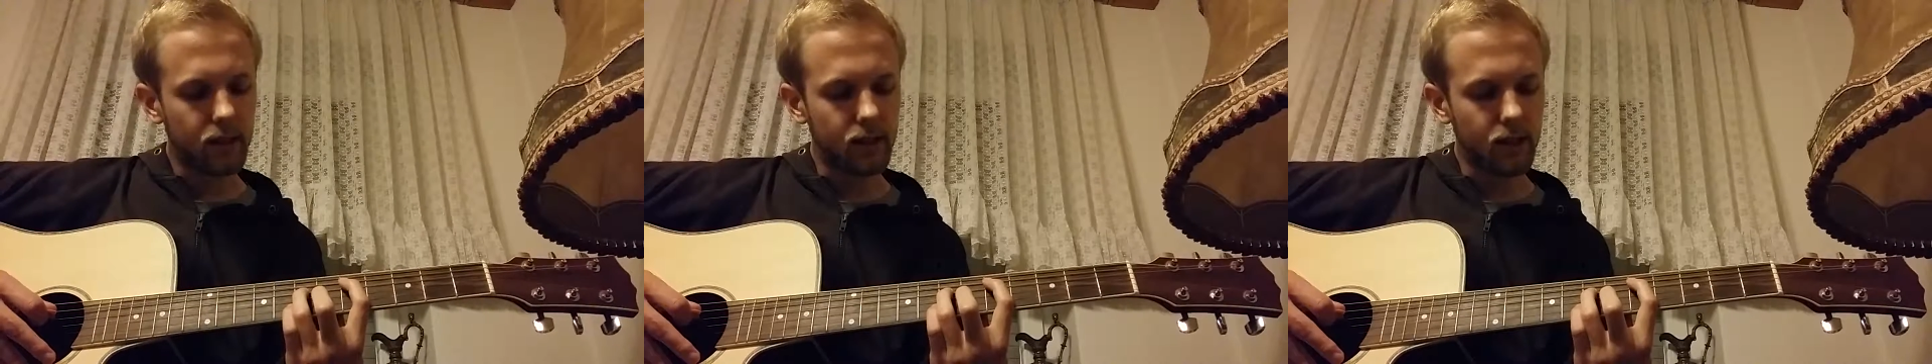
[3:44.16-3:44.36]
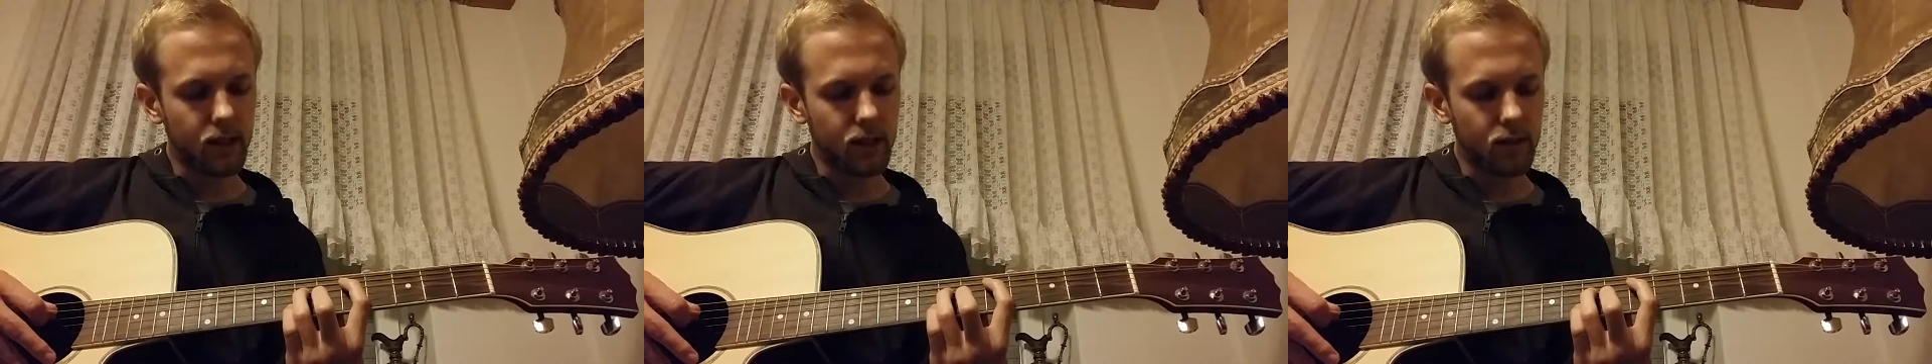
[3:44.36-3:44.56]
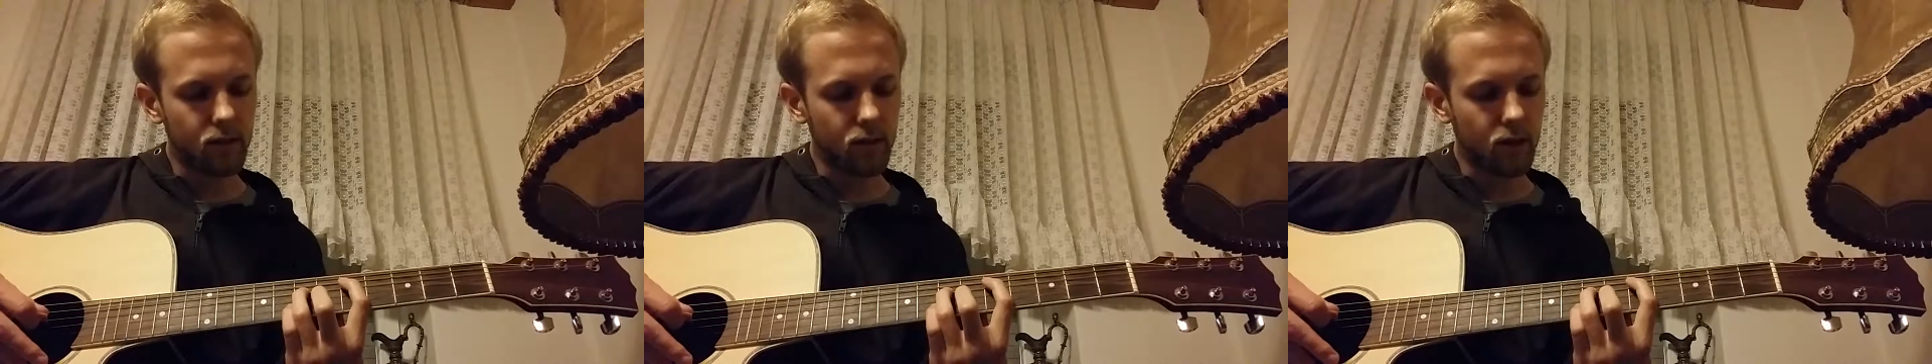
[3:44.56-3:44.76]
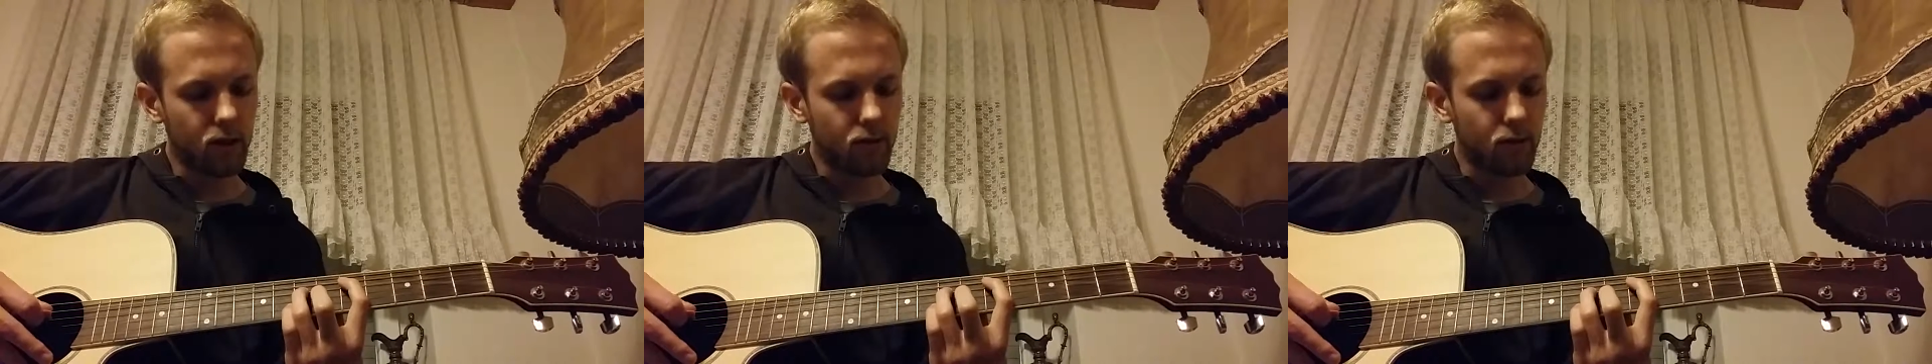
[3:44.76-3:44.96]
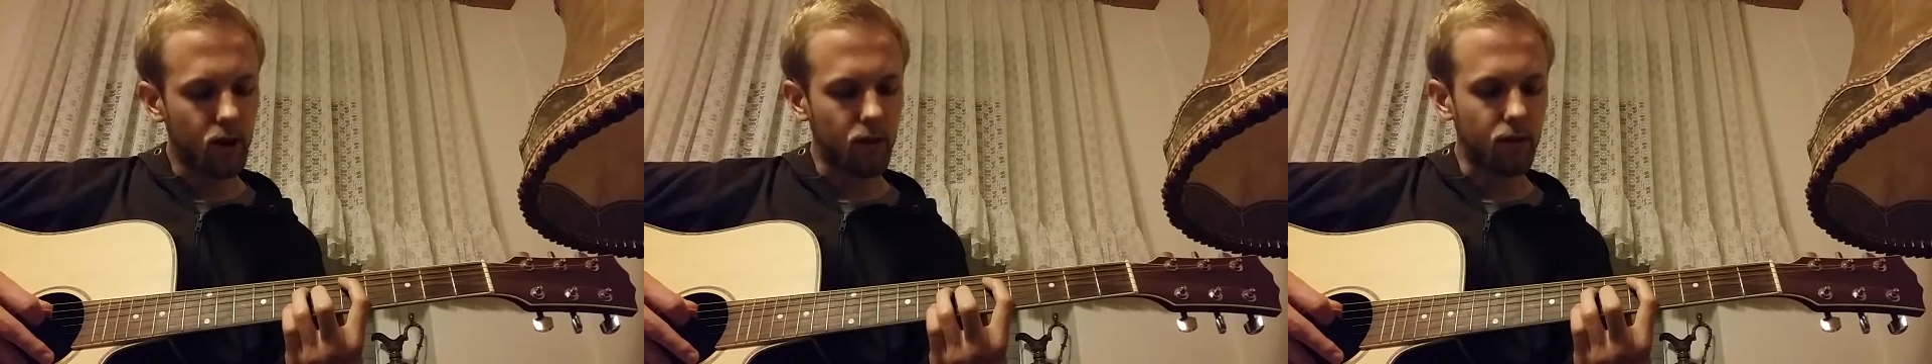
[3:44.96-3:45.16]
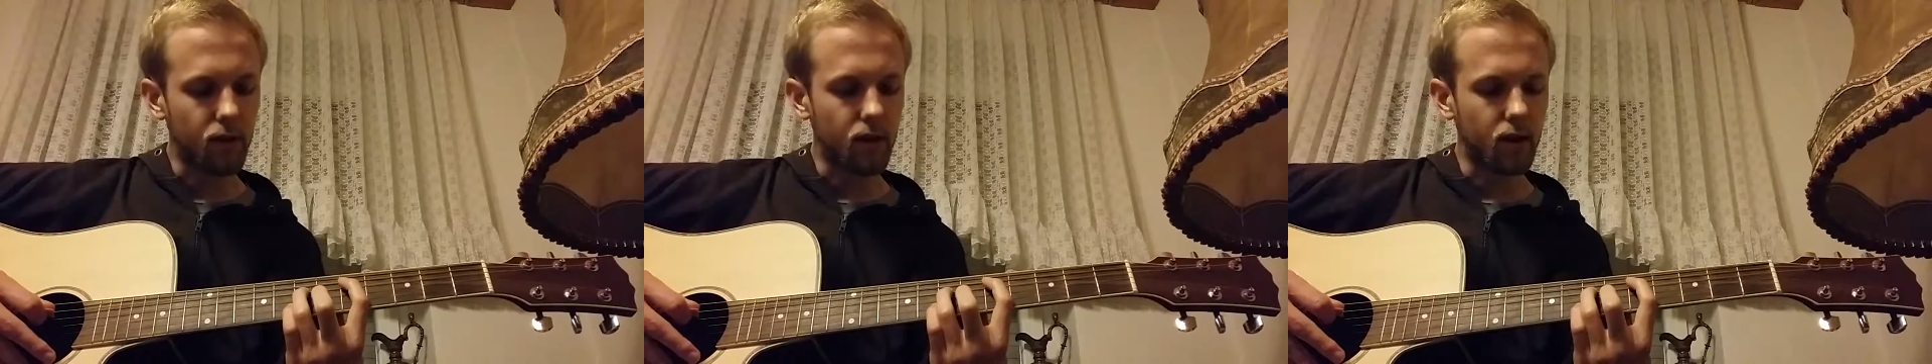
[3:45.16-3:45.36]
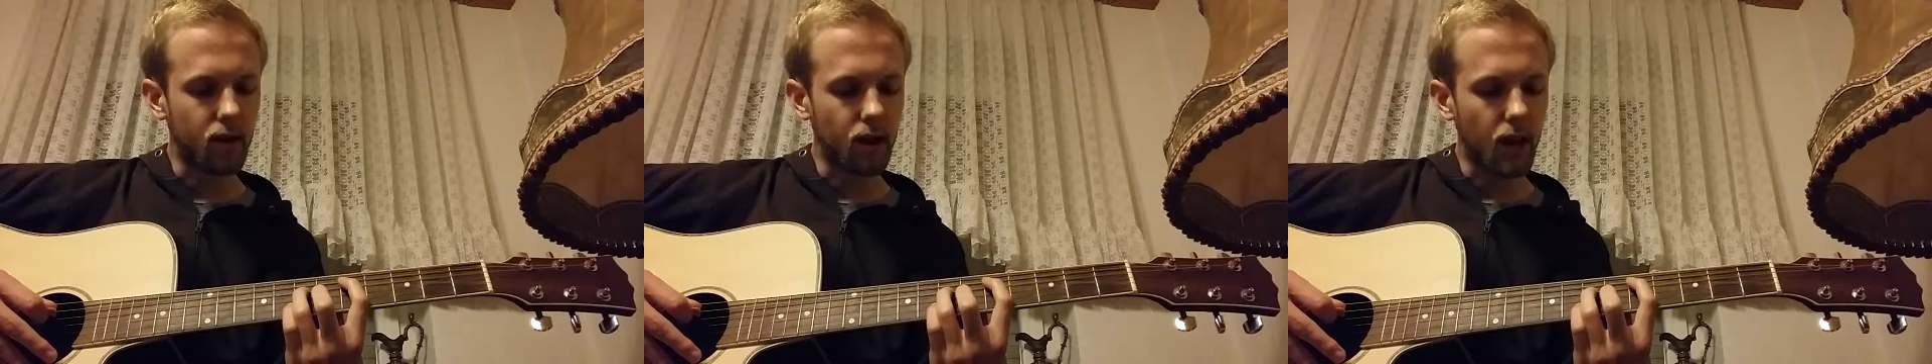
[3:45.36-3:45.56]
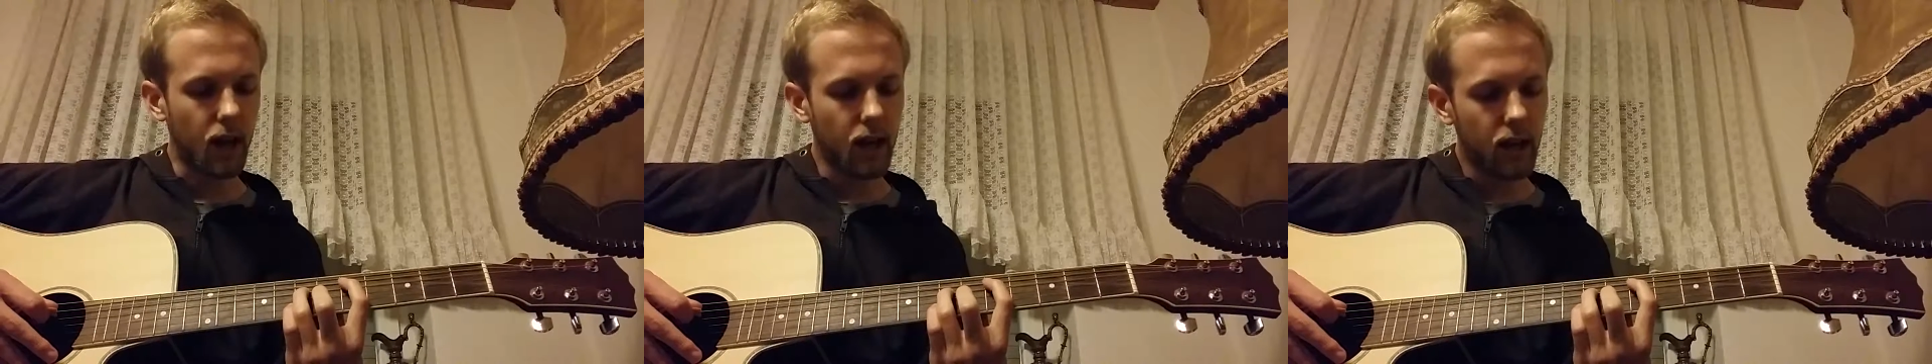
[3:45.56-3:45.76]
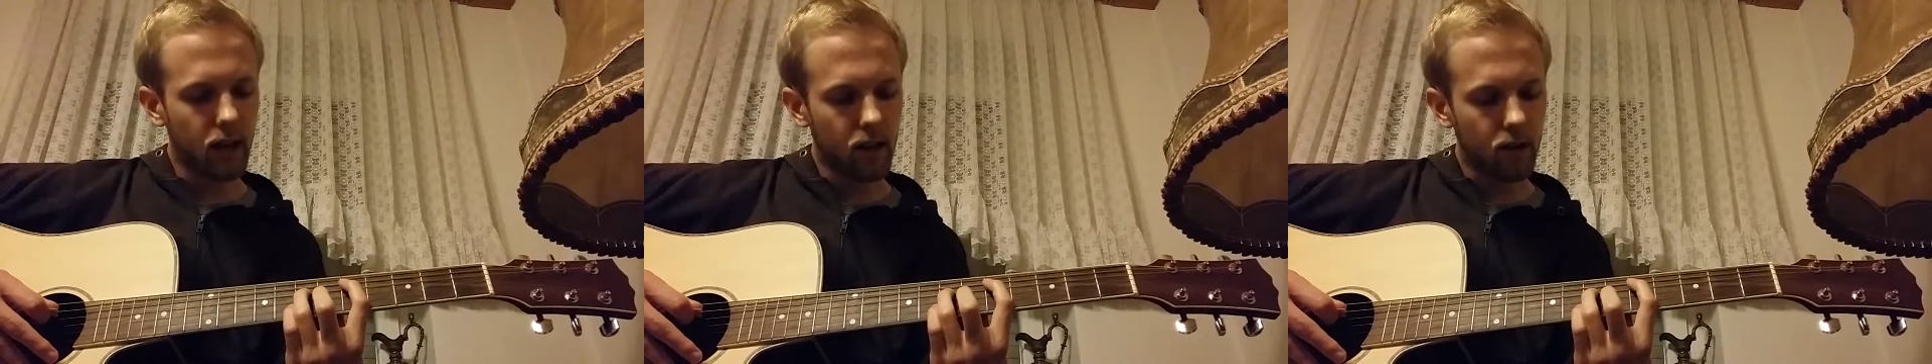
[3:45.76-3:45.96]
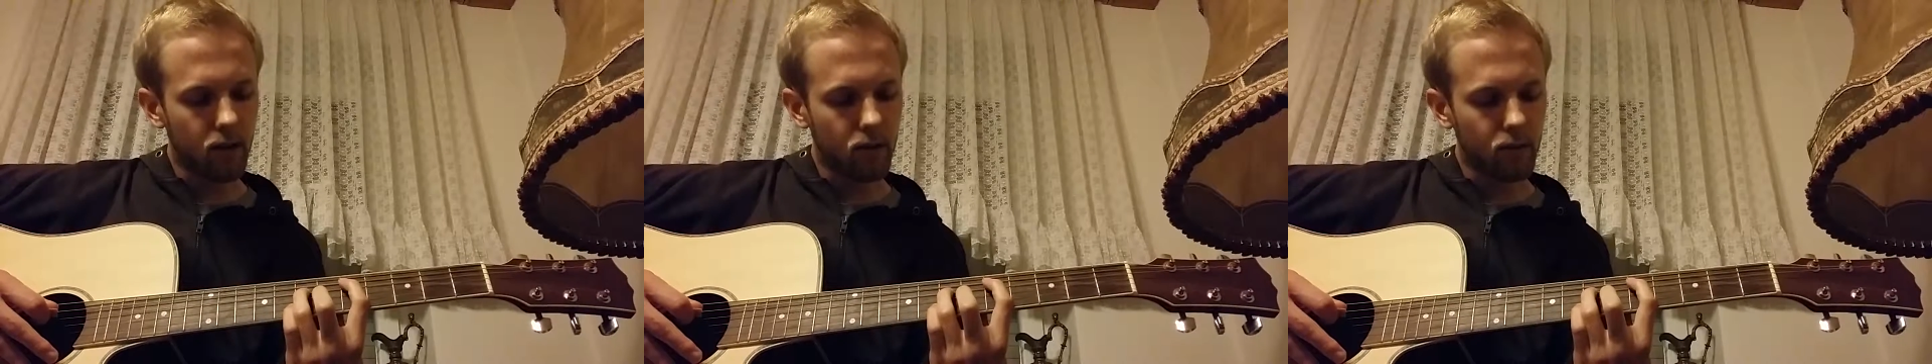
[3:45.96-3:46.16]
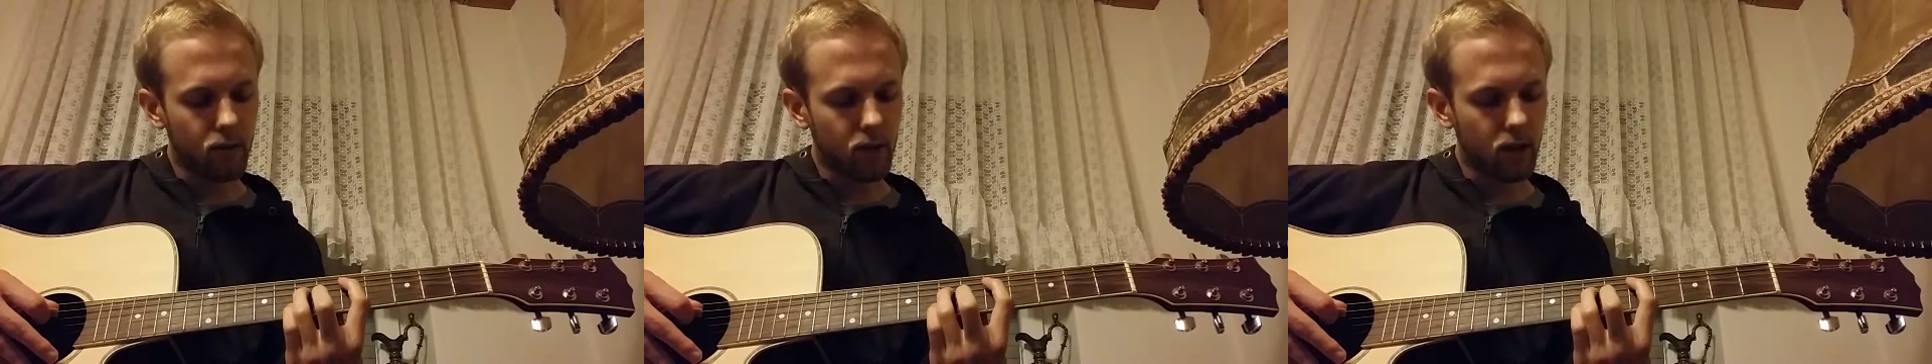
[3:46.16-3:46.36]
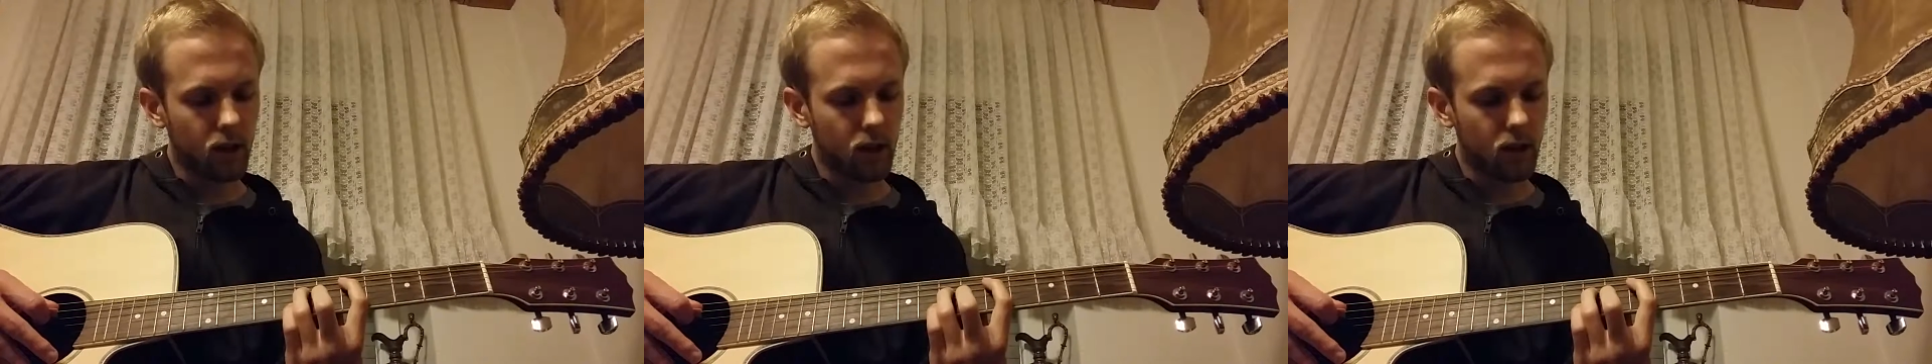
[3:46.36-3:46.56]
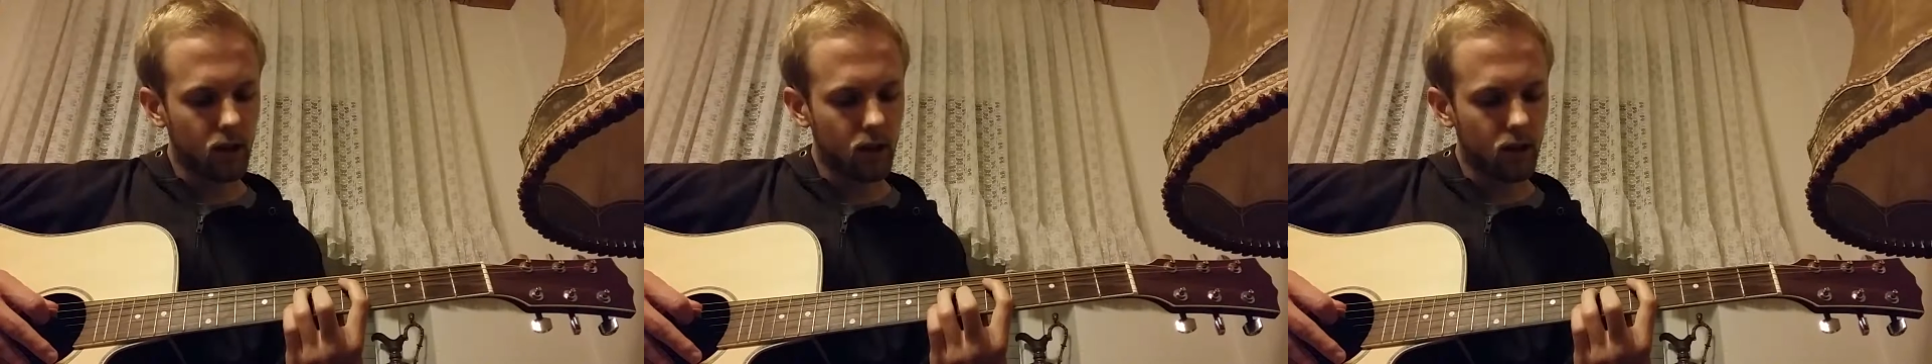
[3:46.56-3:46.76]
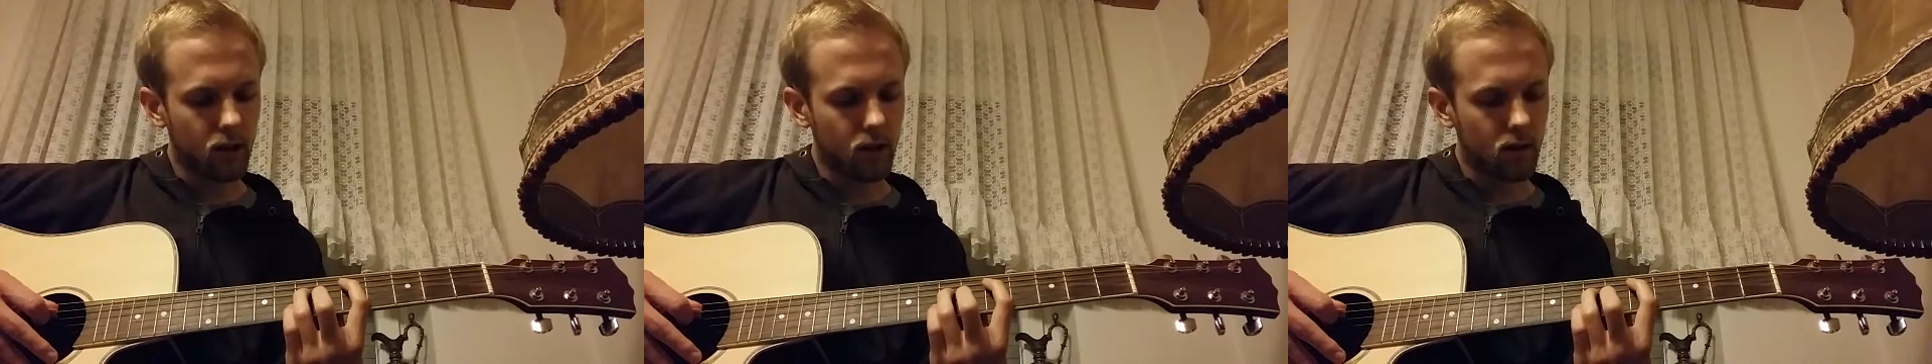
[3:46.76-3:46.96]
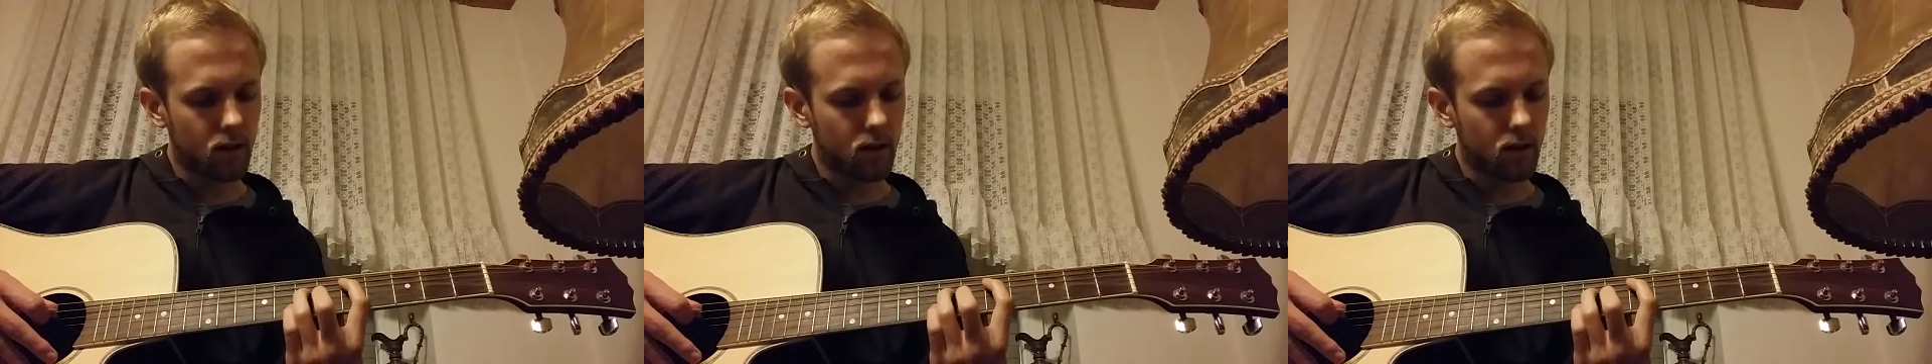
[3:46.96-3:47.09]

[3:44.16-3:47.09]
D string we have an A over here.